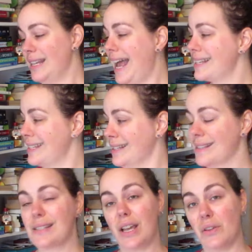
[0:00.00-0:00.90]
The
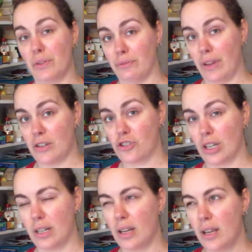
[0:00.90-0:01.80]
Essence of
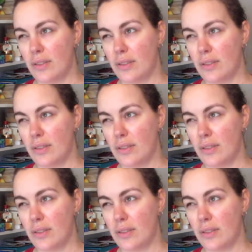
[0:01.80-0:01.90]
Invention.